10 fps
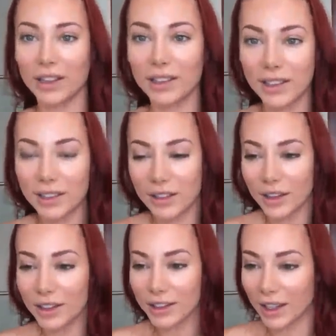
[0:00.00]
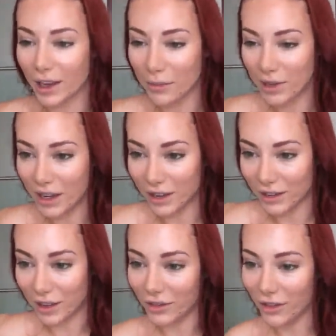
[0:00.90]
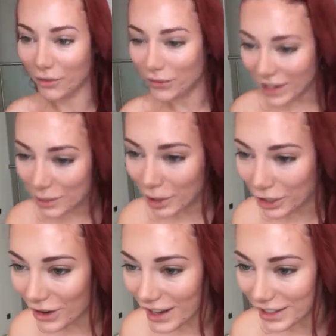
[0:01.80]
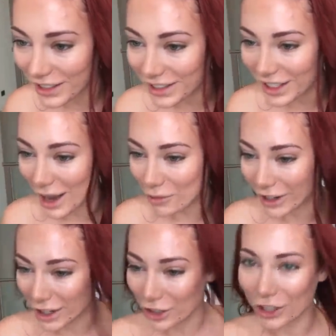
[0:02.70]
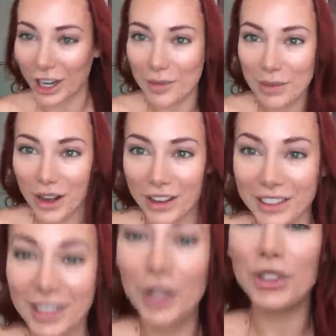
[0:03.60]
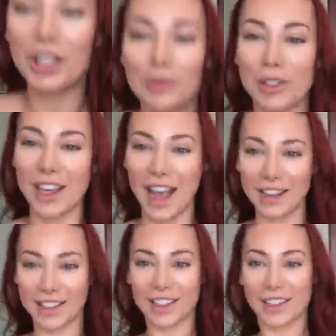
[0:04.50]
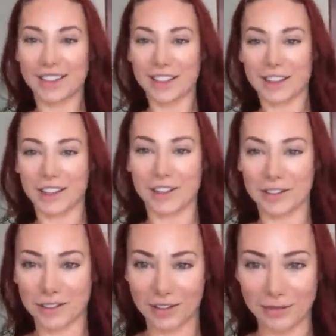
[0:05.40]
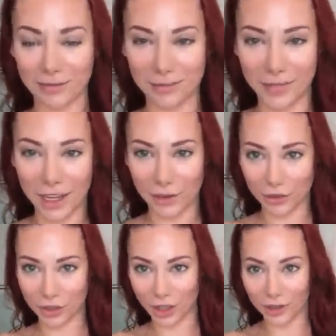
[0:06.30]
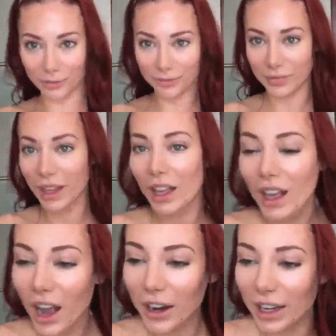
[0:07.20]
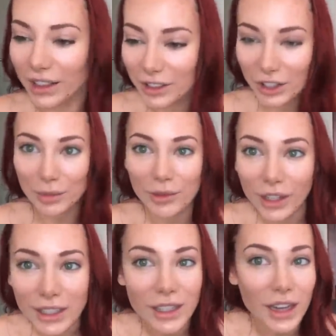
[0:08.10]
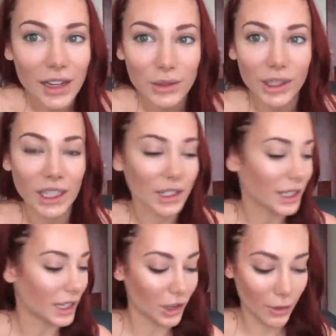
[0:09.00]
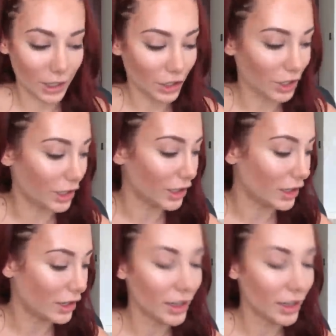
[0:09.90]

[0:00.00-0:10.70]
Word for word: Still looks like I'm naked though. Facebook, you guys can see I'm wearing a shirt, but on YouTube you can't. It's a little yellow shirt. All right, let's just move on to the next one and I'll take a question.